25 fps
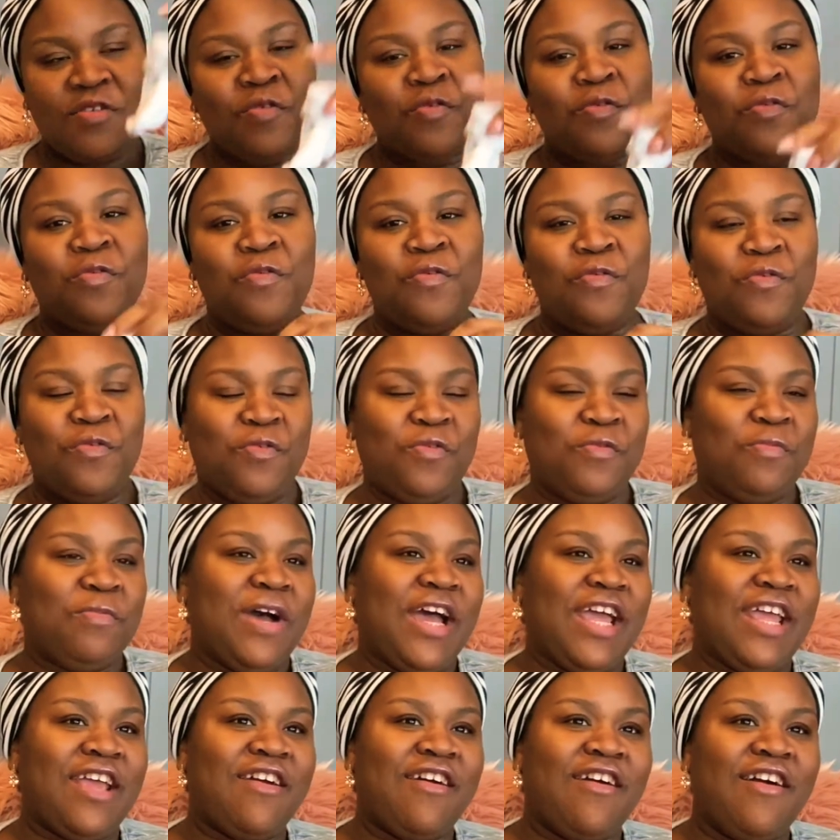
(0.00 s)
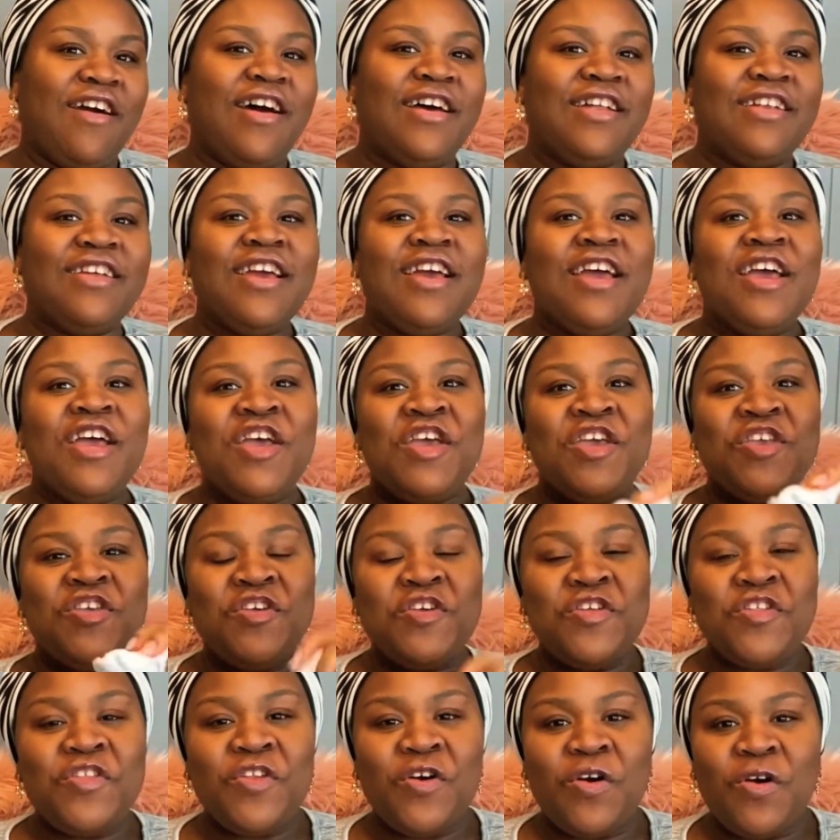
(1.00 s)
Oh my god.
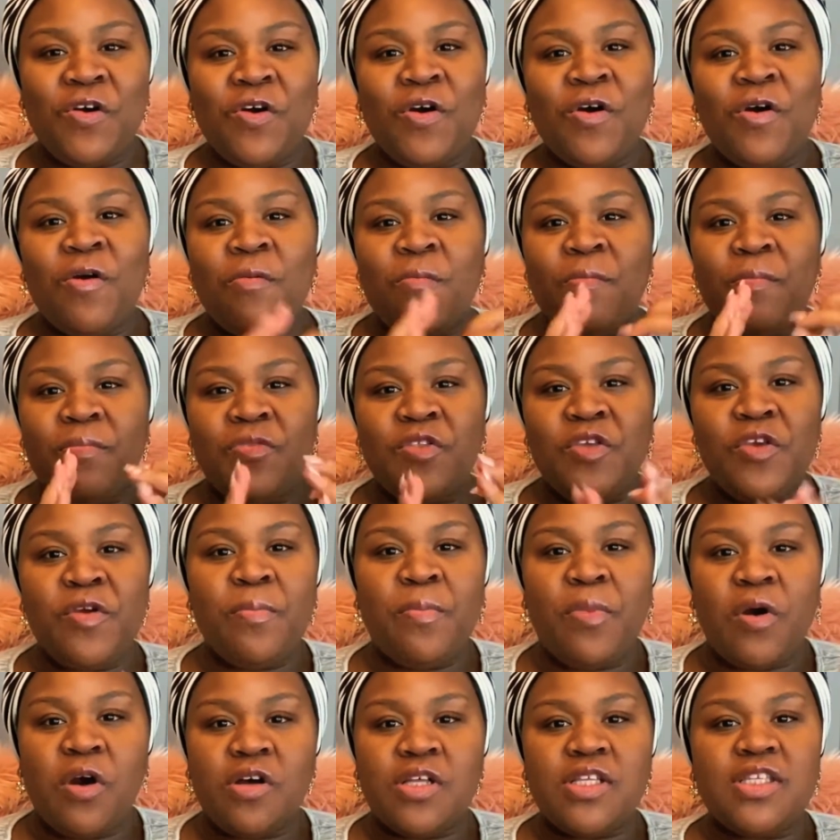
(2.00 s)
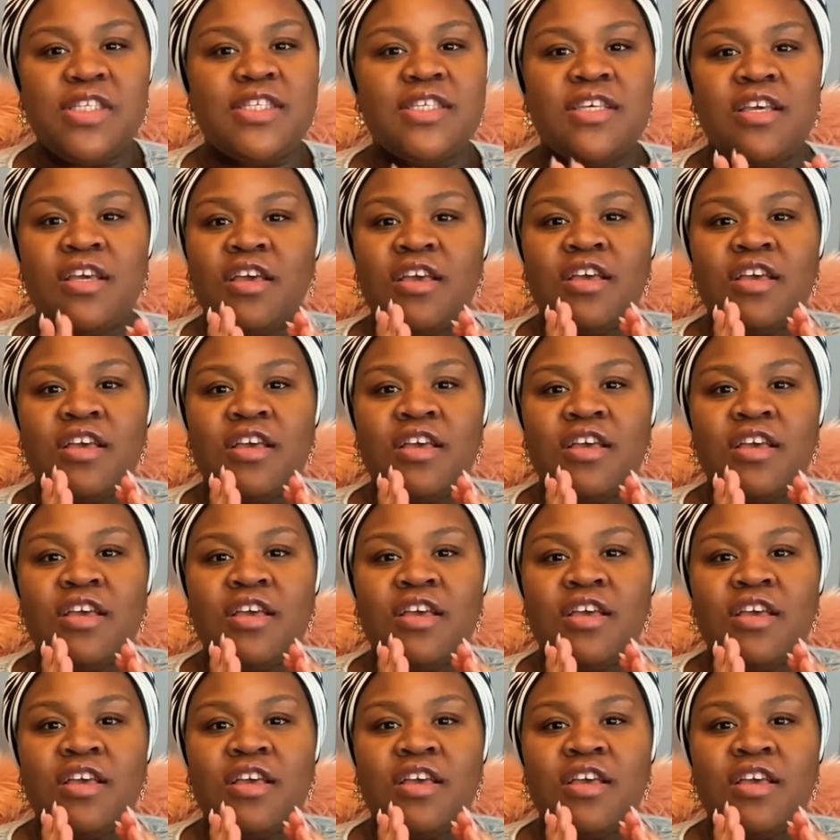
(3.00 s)
You know, newborns,